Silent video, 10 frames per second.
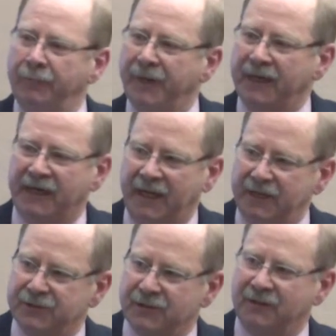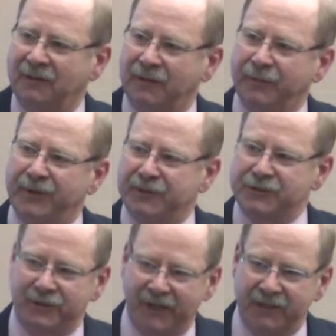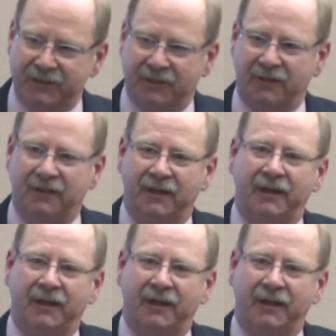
medication administration.